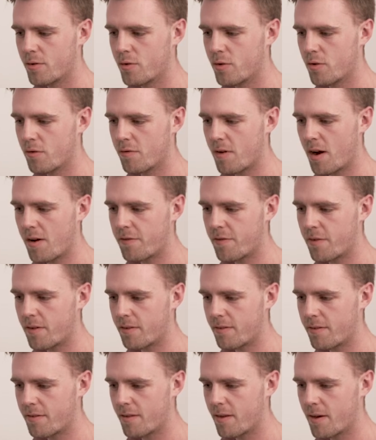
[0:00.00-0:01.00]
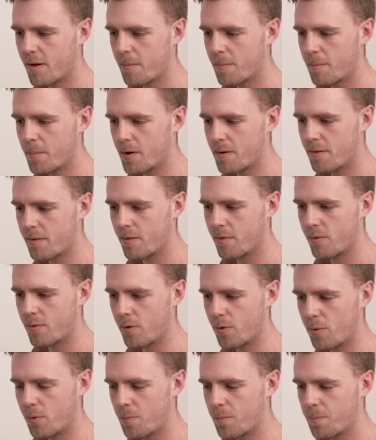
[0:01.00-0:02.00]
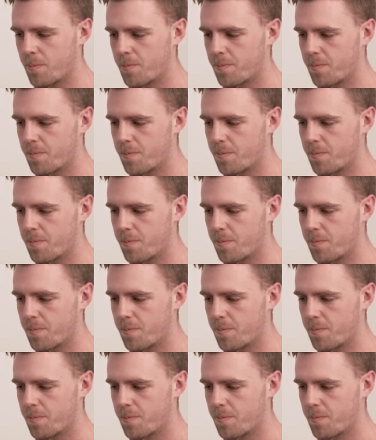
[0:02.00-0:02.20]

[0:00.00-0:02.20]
to reference person2.